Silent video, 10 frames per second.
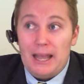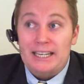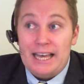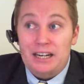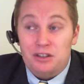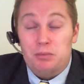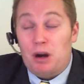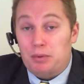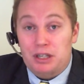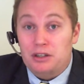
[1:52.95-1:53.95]
a tenanted
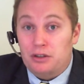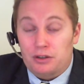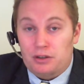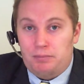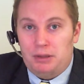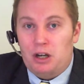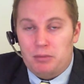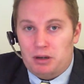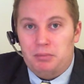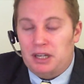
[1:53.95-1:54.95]
property can just
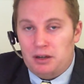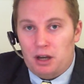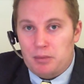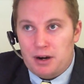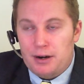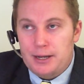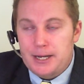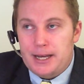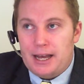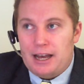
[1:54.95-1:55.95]
become a complete nightmare.
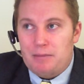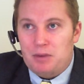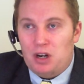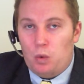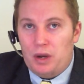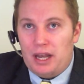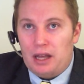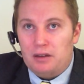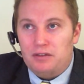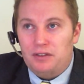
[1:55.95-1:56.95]
We
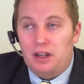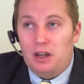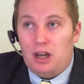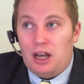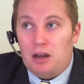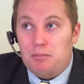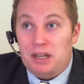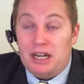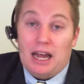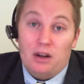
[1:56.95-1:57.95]
have
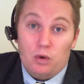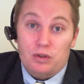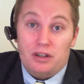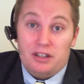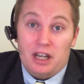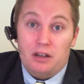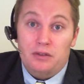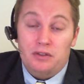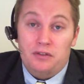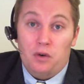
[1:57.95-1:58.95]
been landlords
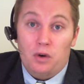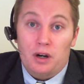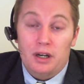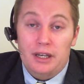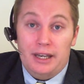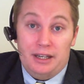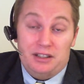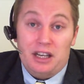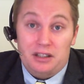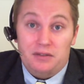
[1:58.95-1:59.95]
ourselves for in
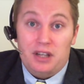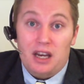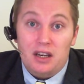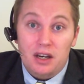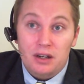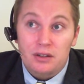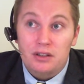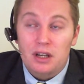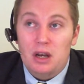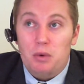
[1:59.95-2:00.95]
excess of 10
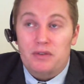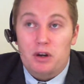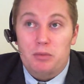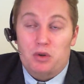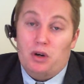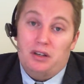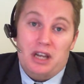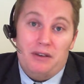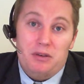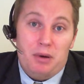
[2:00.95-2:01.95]
years. We've come across
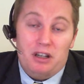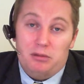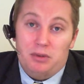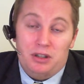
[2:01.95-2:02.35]
every possible